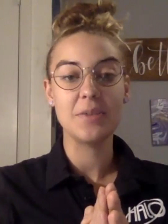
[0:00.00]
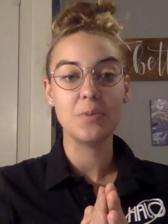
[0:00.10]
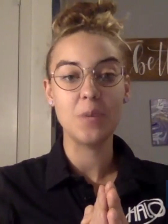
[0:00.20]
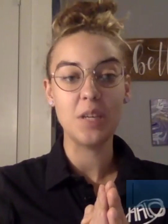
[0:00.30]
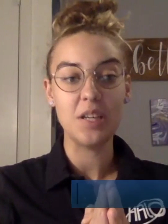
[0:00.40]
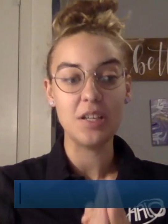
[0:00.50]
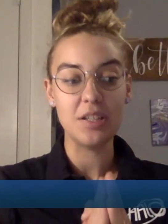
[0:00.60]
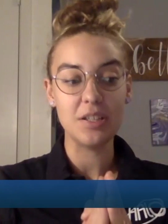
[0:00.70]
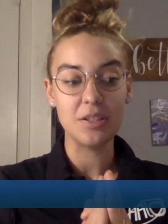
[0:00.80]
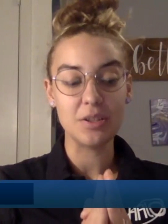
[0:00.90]

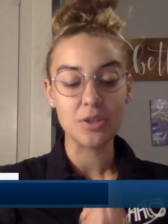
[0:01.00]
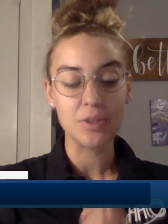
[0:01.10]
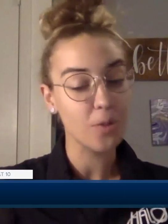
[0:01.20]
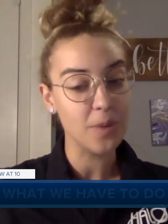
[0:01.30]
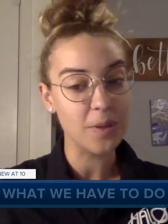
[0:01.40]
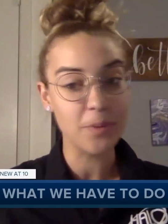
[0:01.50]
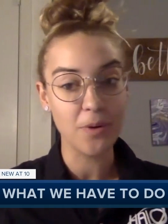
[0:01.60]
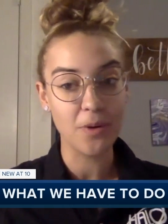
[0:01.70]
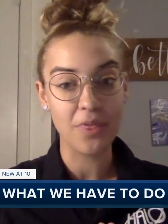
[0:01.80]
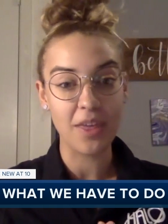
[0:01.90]
we show
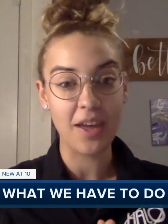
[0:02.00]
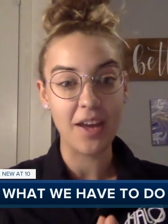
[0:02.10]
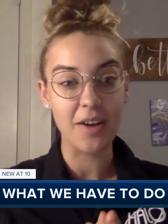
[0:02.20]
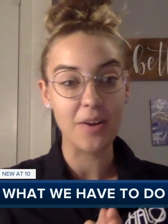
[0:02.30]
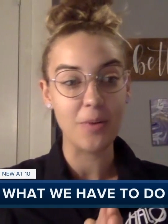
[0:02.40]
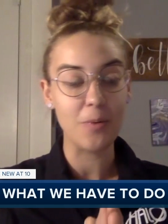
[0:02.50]
people that